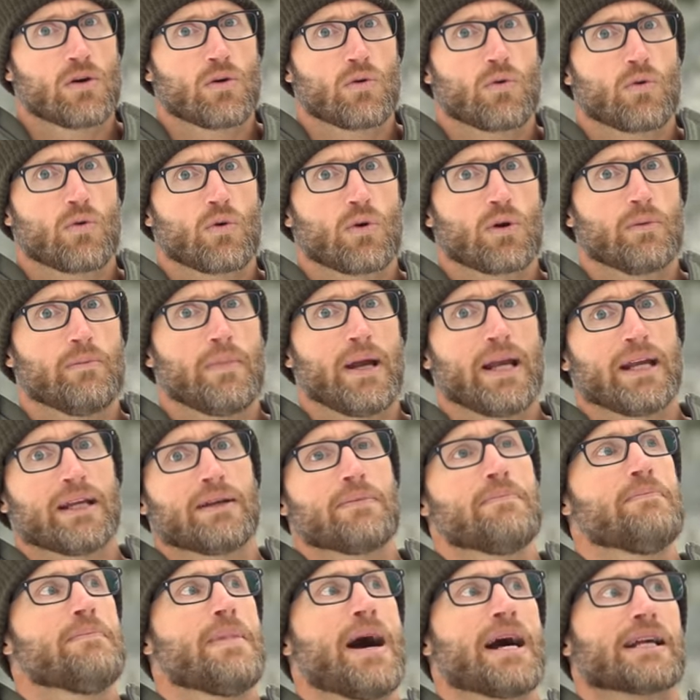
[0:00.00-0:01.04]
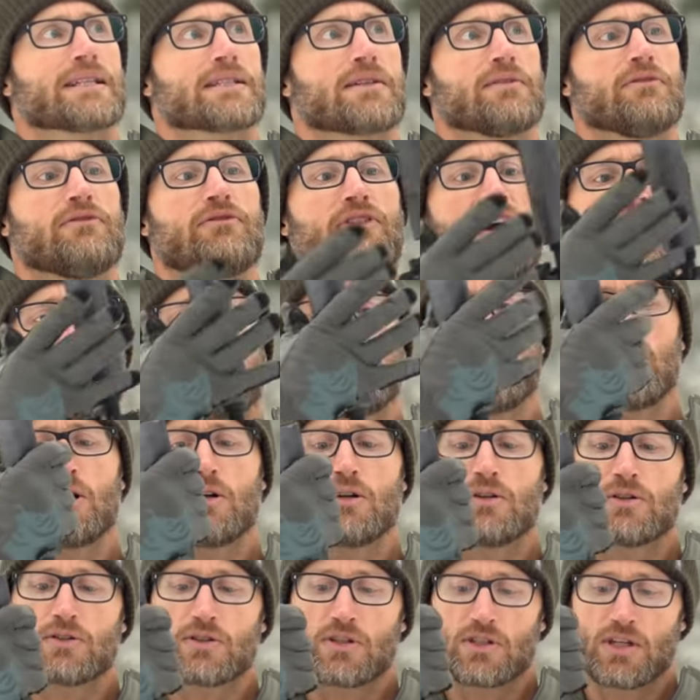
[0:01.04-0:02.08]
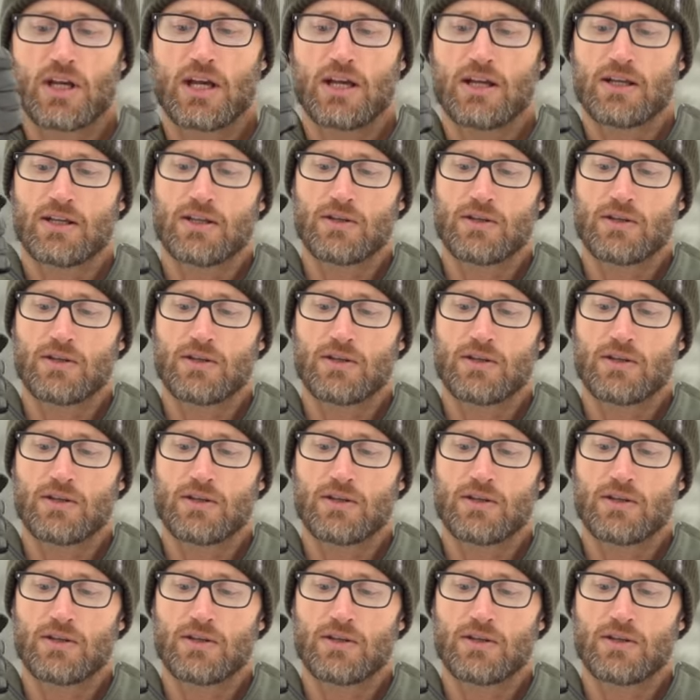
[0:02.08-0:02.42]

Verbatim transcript: or make massive fireballs,